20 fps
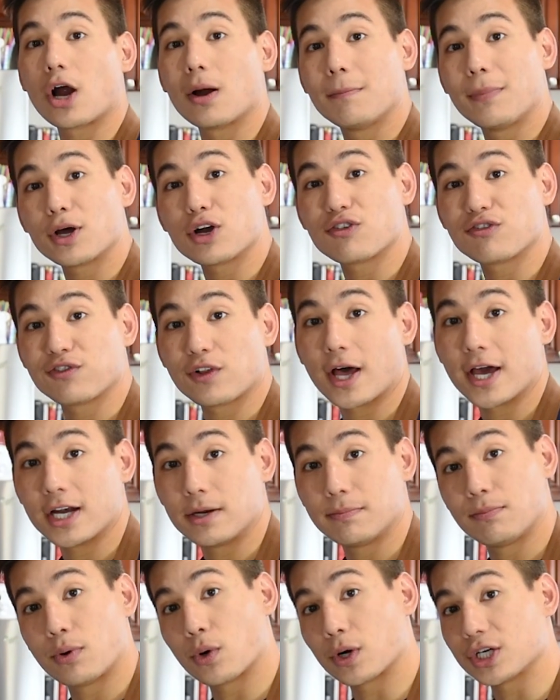our
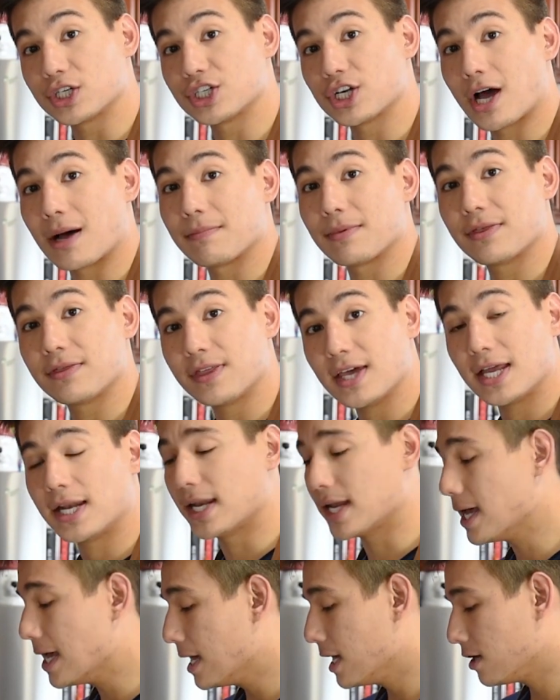butterflied pork chop
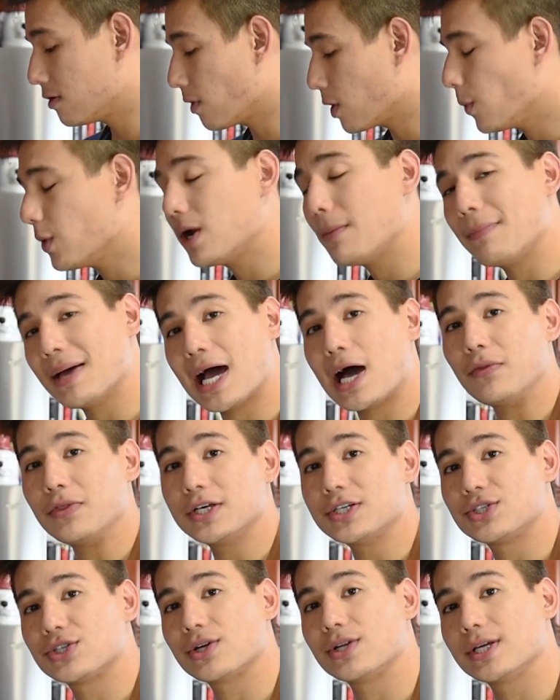thin. Now I want to pound
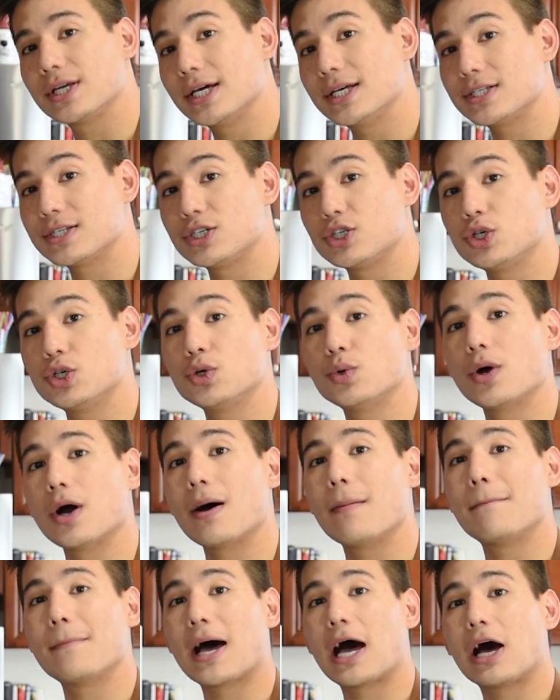this till it gets to
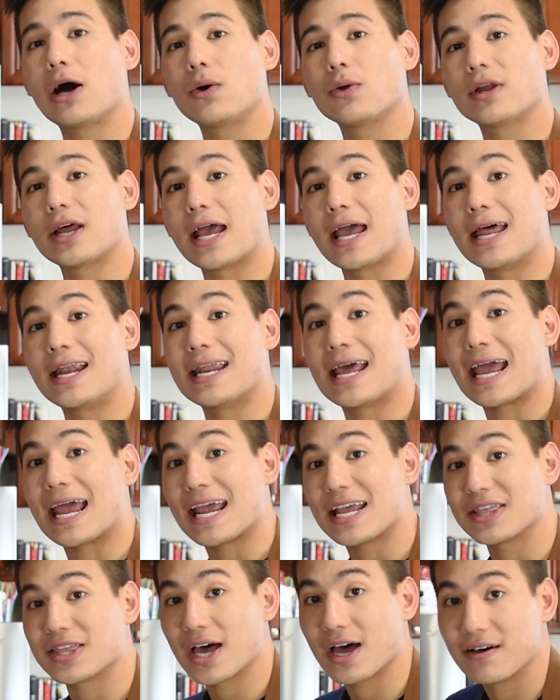about
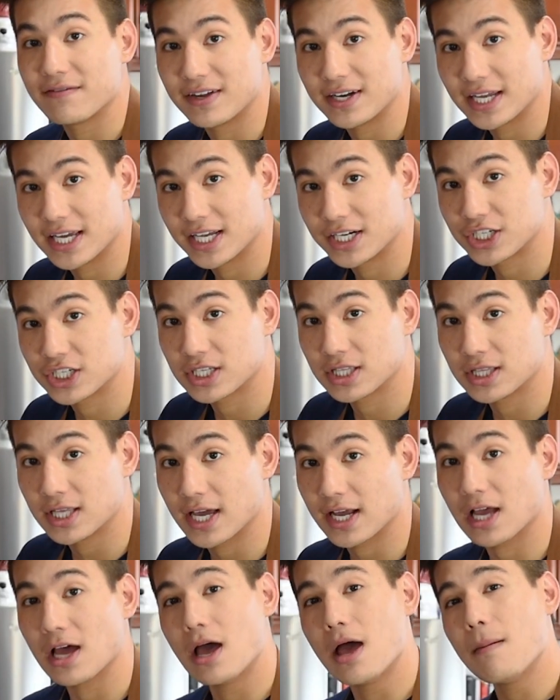1/8 of an inch
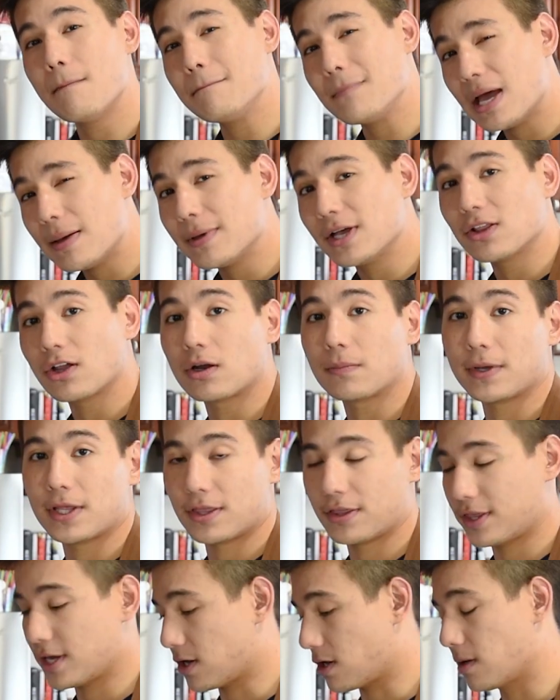thick, maybe a little bit
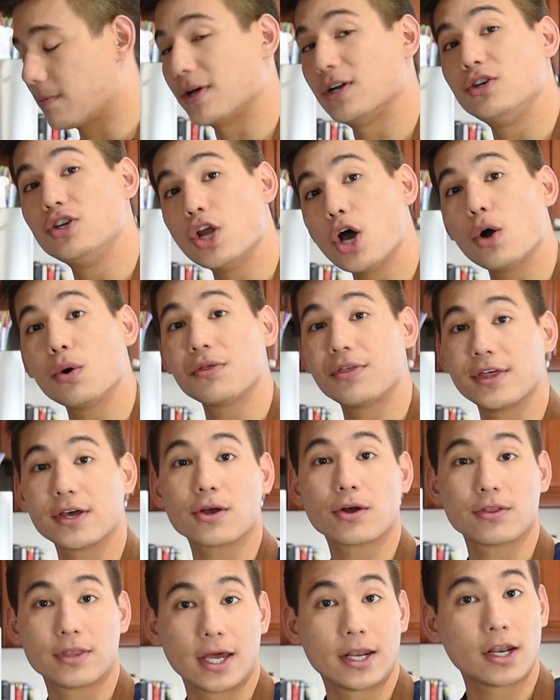thicker, but no
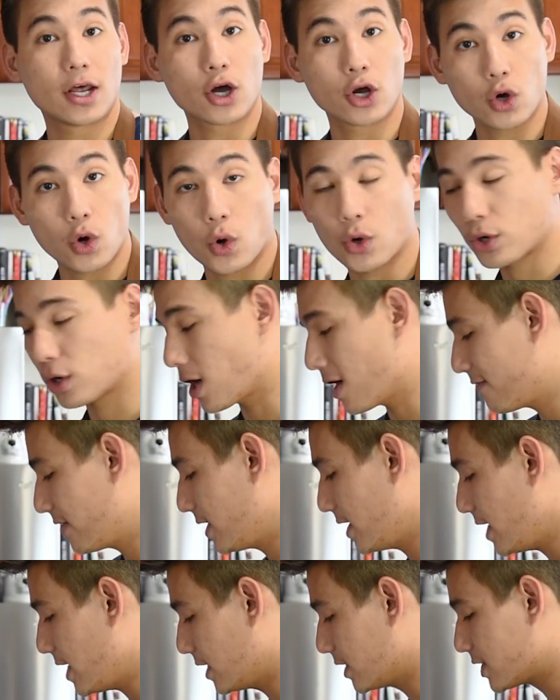thicker than 1/4 of
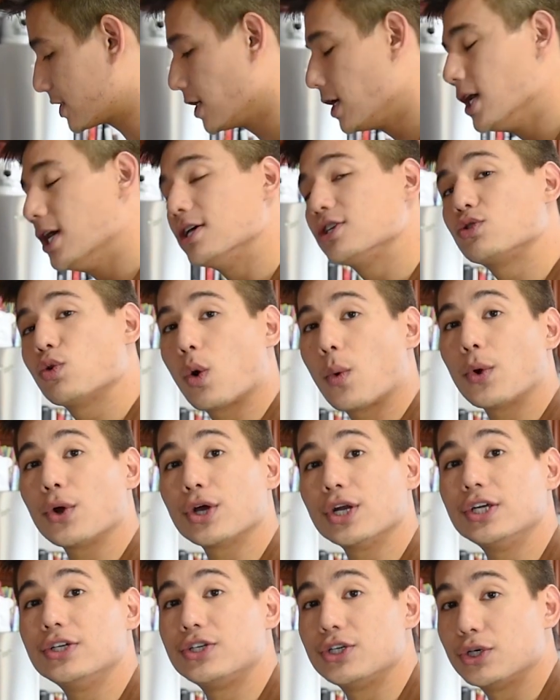an inch. So what we're
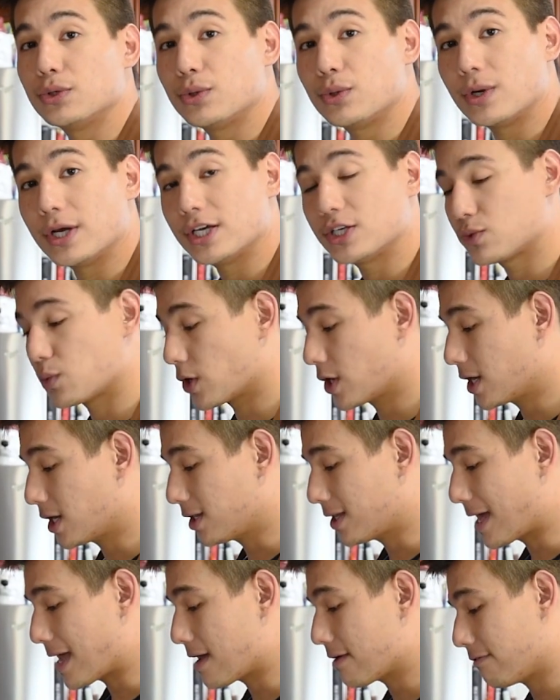going to do is we're going to
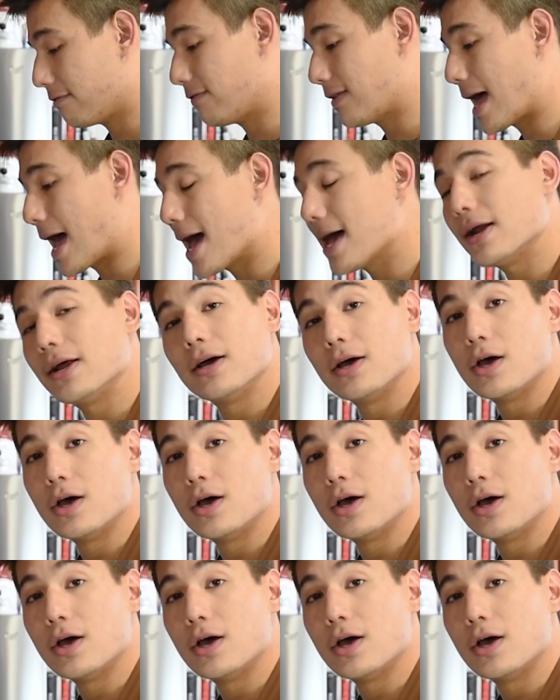lay it flat,